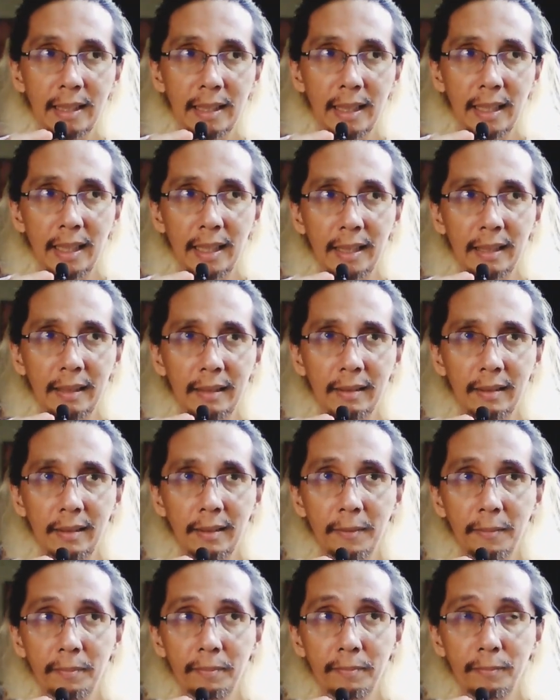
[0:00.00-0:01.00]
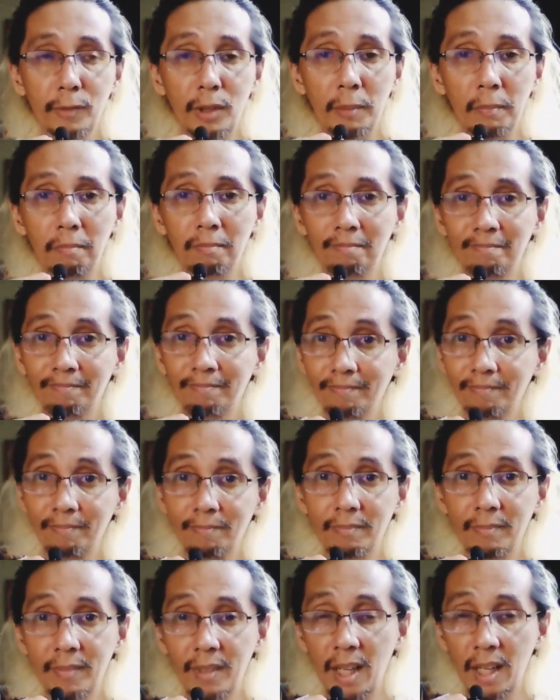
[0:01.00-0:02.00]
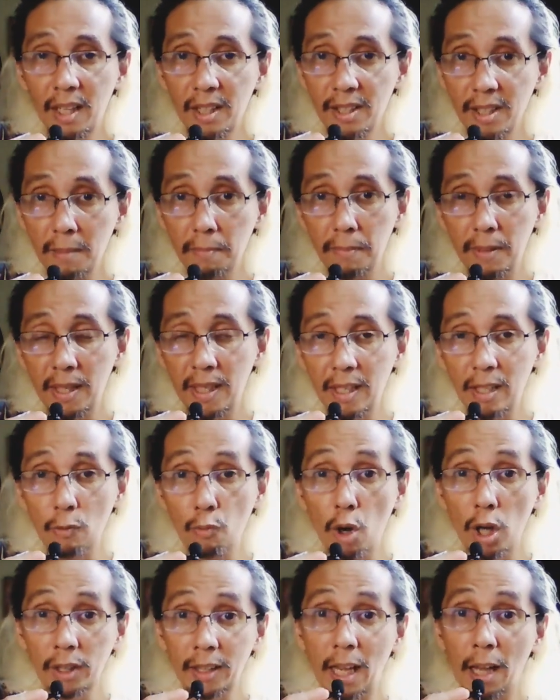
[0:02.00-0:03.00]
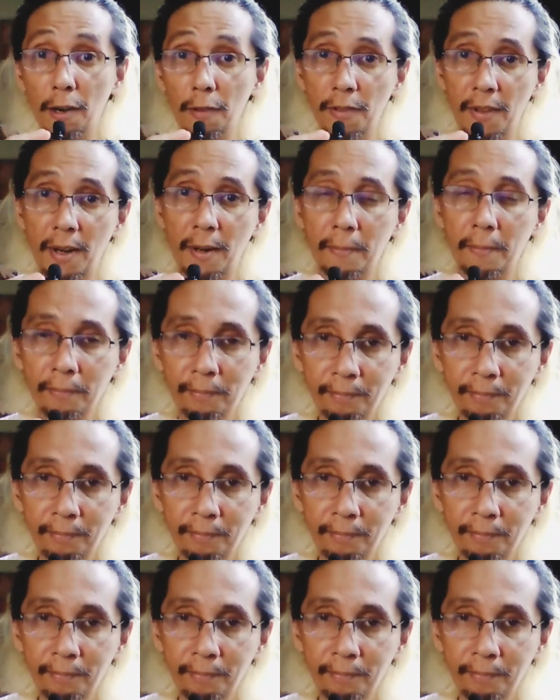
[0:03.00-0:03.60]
And Nagara simply walked out of there.